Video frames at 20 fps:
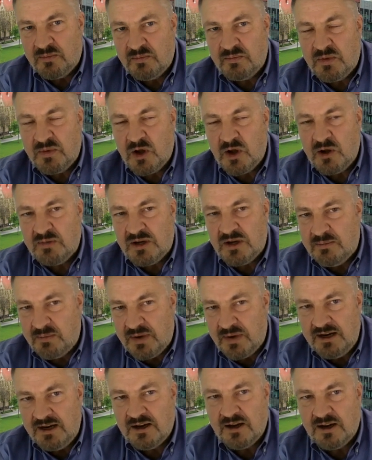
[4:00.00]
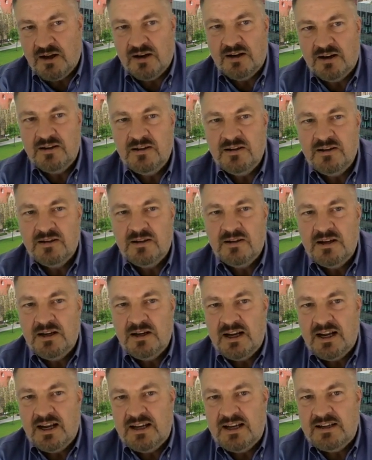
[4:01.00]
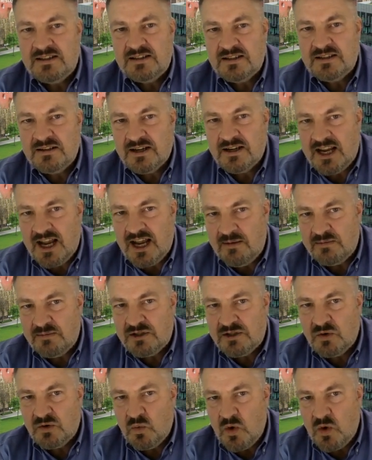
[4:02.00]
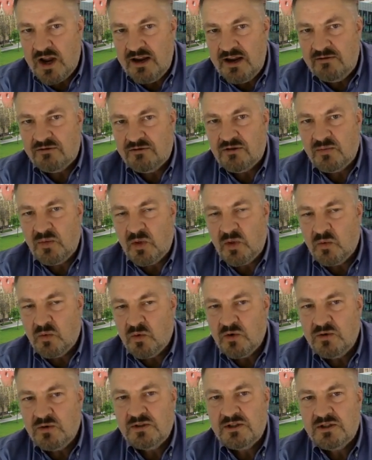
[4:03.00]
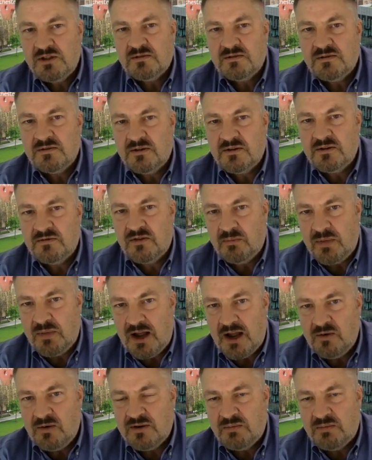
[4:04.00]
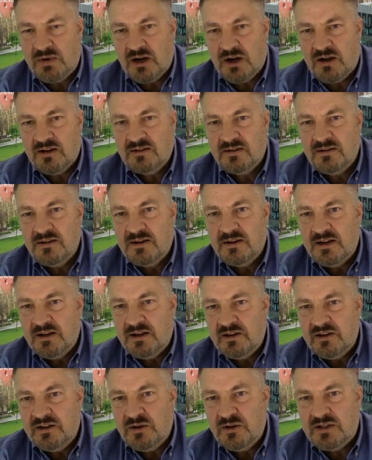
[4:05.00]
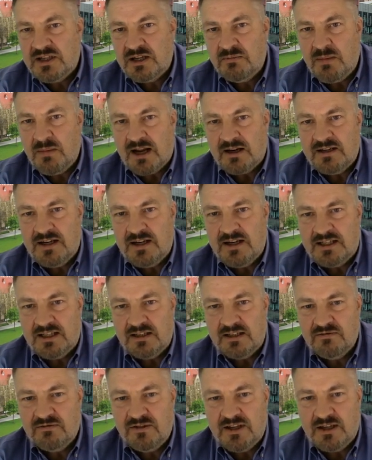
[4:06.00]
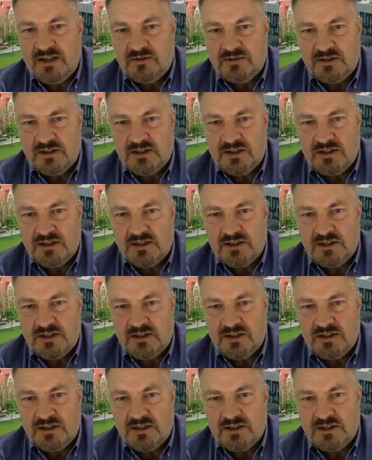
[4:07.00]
purpley pink color is kept away from the walls of the power plant using magnetic fields.